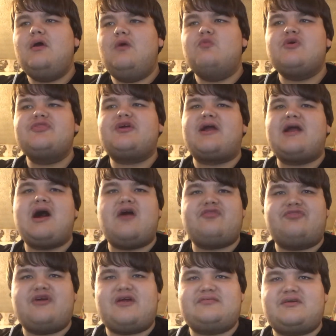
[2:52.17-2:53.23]
when they're
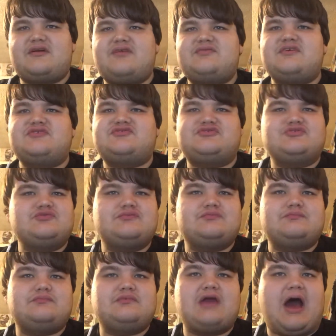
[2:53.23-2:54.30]
out there, there are these two
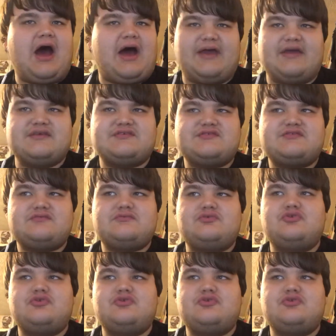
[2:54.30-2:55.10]
guys